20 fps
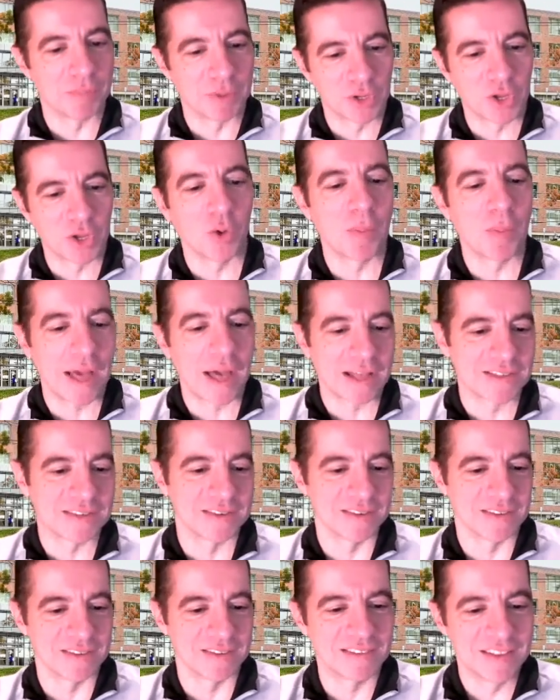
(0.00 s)
But go back
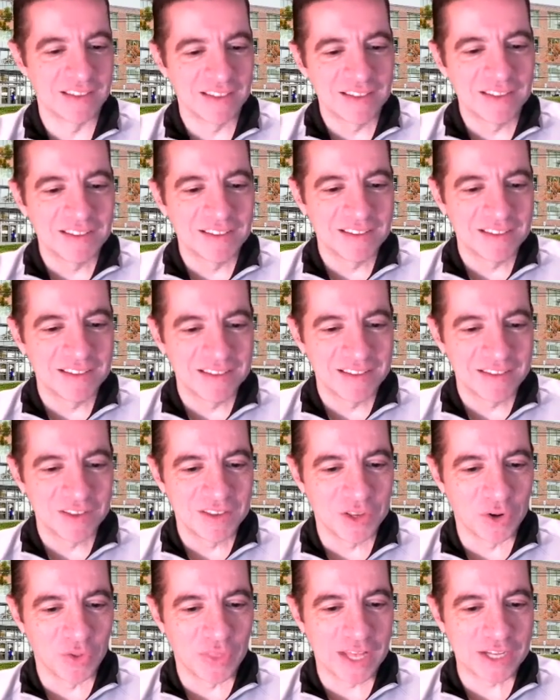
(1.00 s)
to,
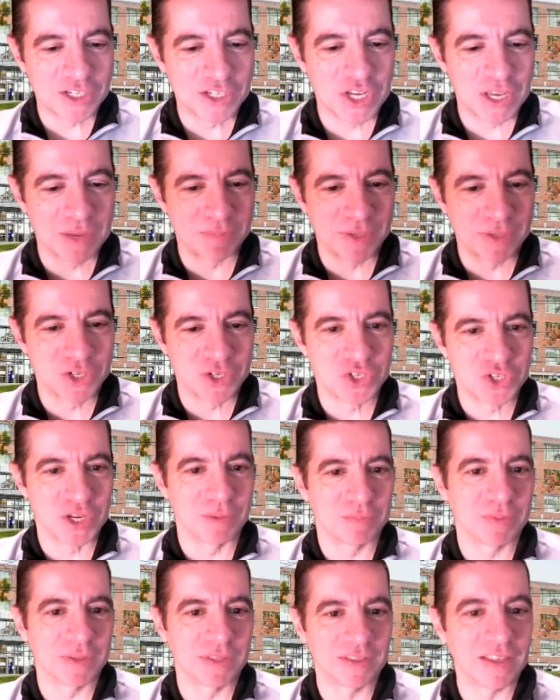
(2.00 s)
that
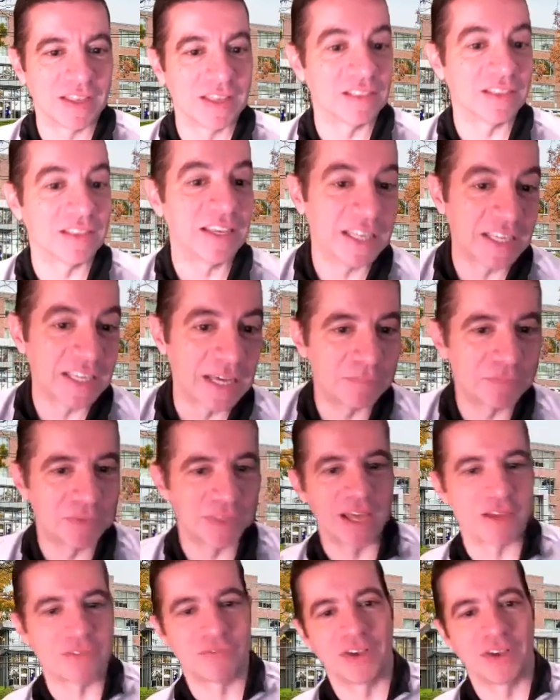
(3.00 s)
championship and leading up to
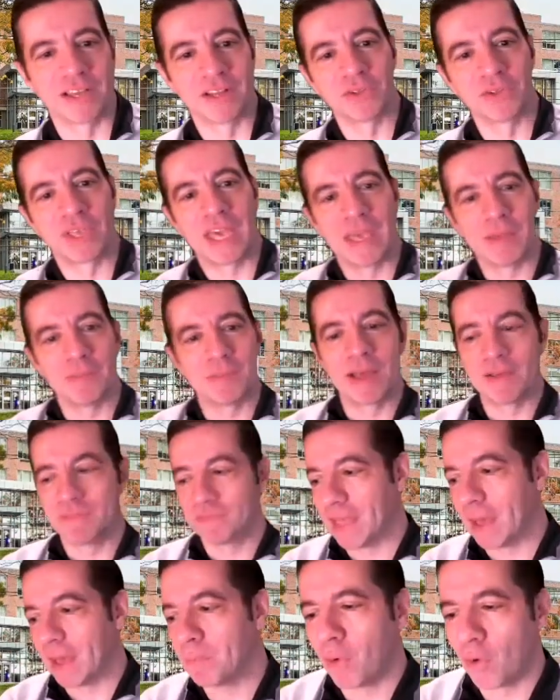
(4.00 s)
that final game.
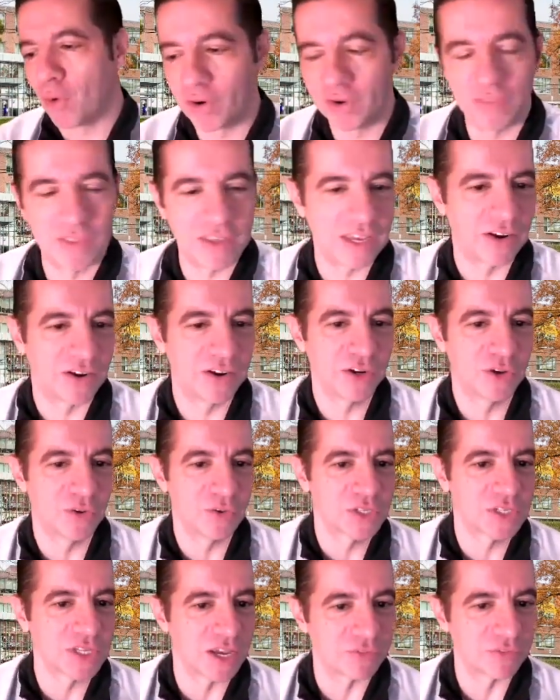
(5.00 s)
That part of the year I know
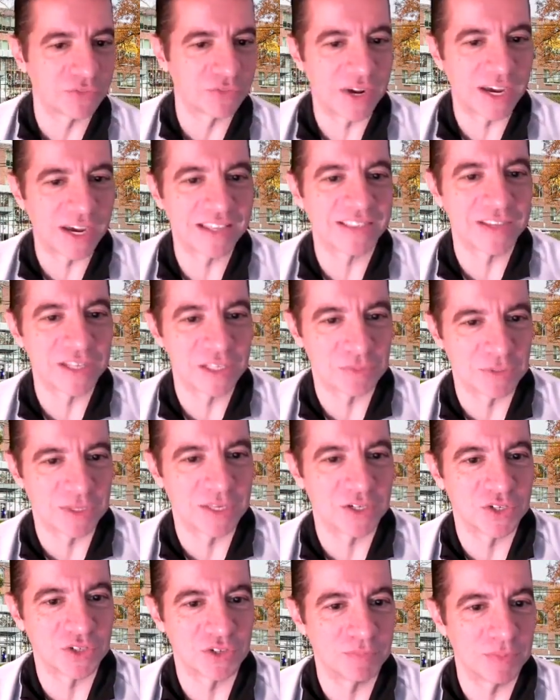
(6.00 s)
is tough for athletes
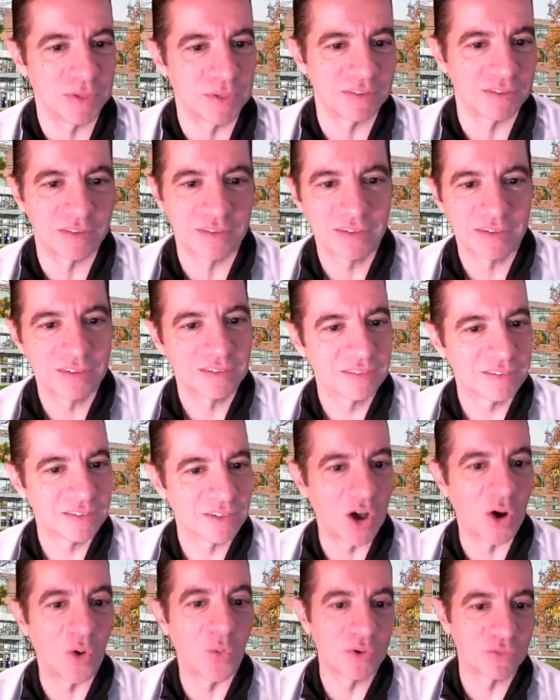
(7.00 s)
because you've been
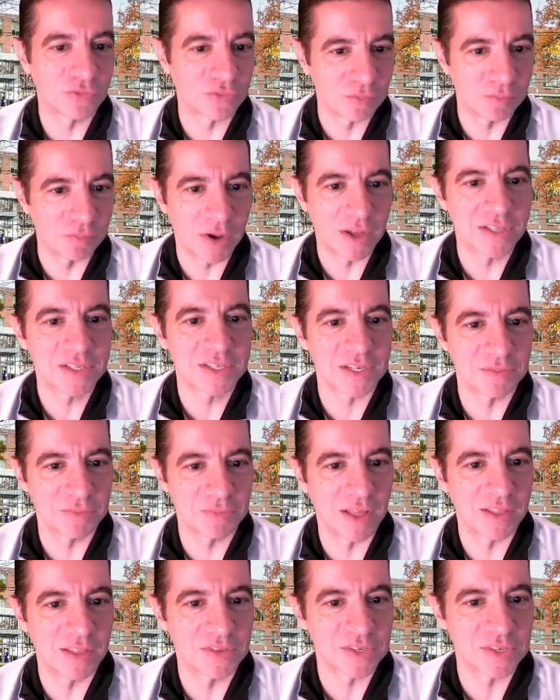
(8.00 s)
going for months and
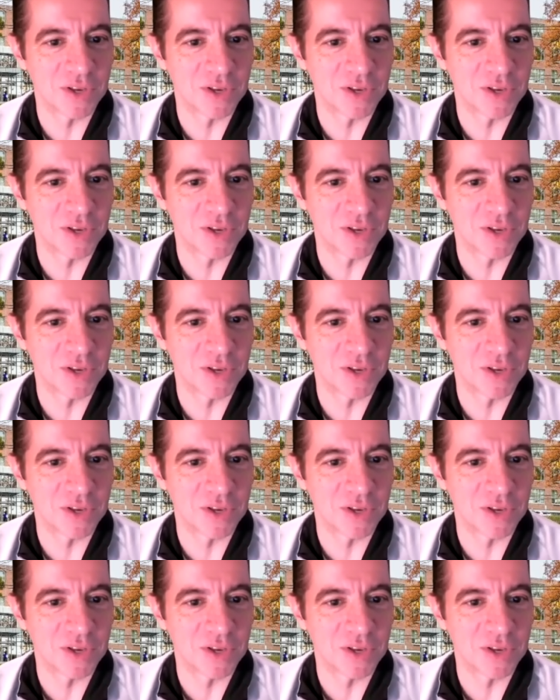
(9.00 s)
months.